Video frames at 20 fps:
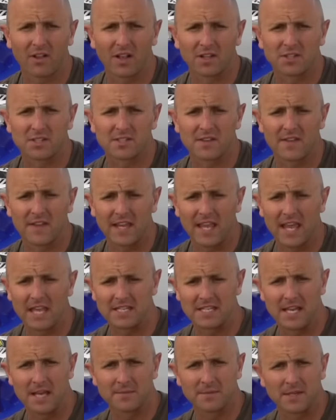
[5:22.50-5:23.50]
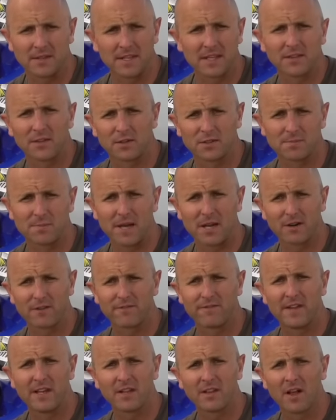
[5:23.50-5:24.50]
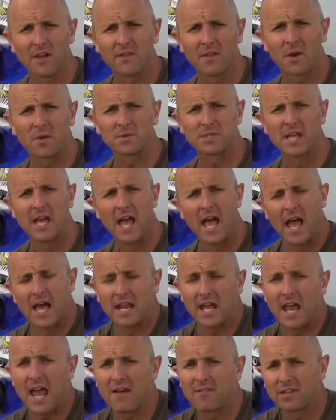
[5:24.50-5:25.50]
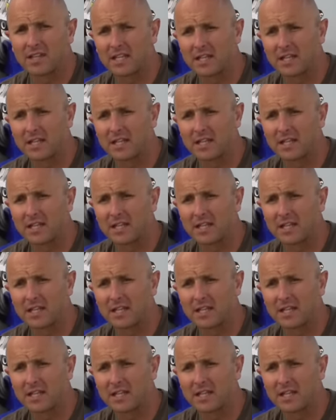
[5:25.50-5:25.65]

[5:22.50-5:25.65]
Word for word: clutches on the K T Ms. I think there's better feel on those, and I have a